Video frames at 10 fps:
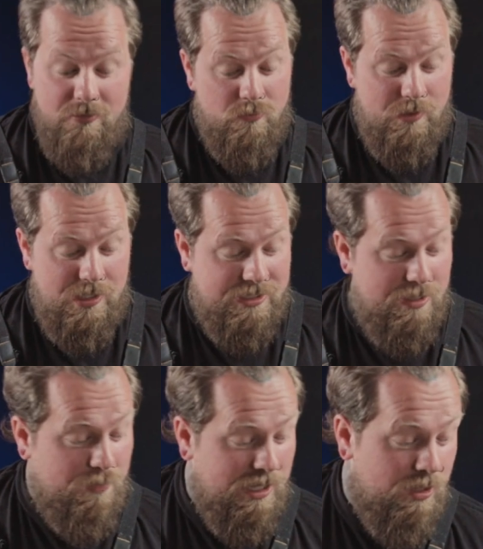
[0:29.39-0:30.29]
Really
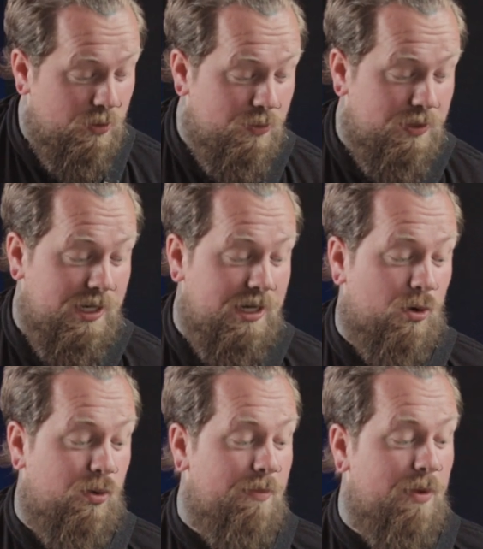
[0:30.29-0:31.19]
simply, all you need
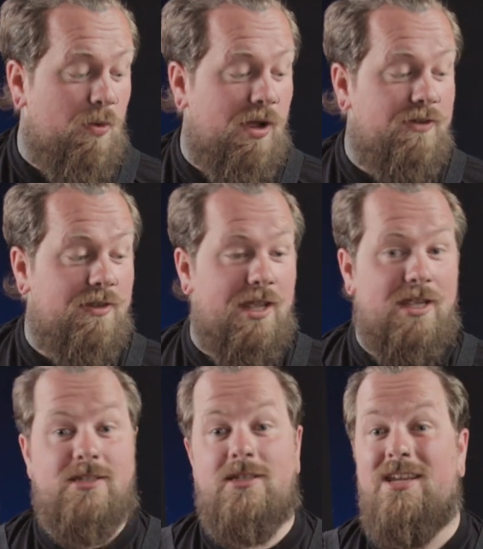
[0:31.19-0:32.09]
equipment-wise to
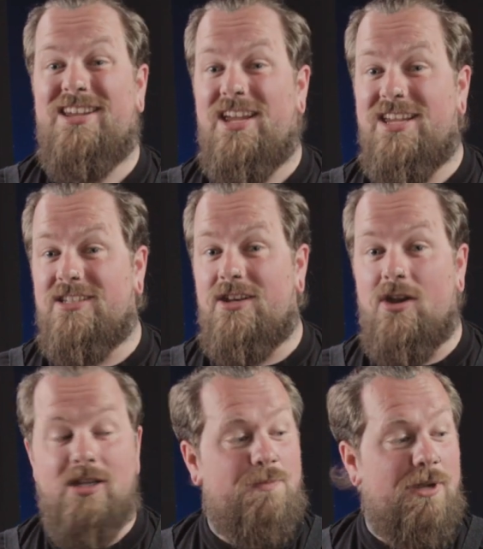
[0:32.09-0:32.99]
this is a
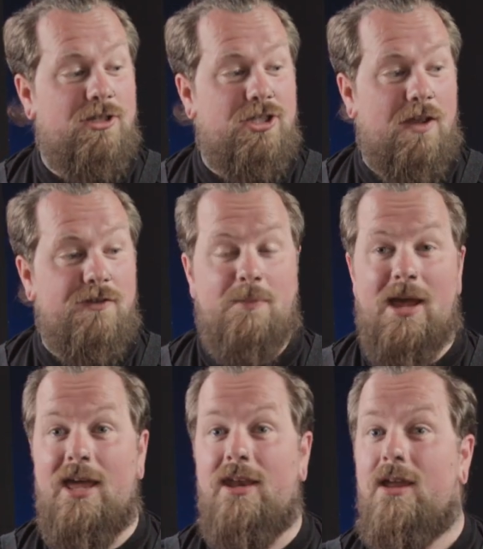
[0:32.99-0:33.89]
nice big chef's
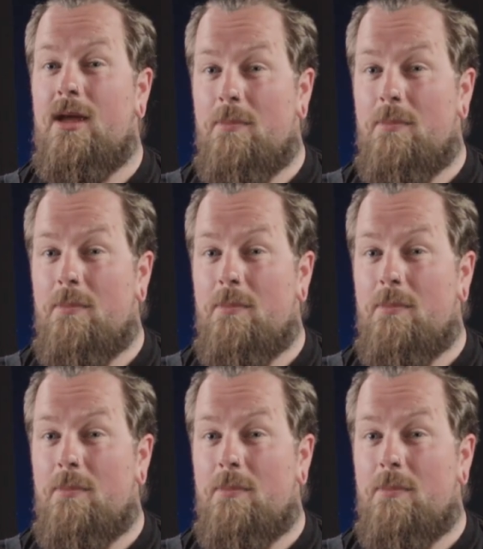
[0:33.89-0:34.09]
pan,